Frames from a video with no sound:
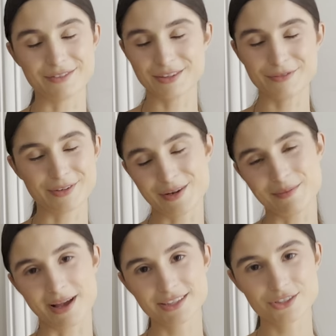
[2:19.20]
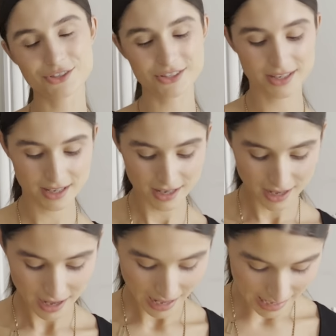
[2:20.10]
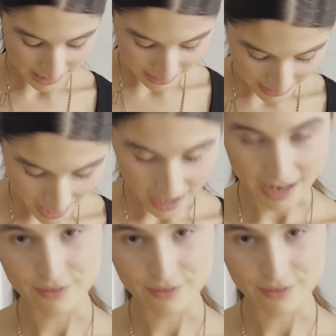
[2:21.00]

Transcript: it very much. And yeah, I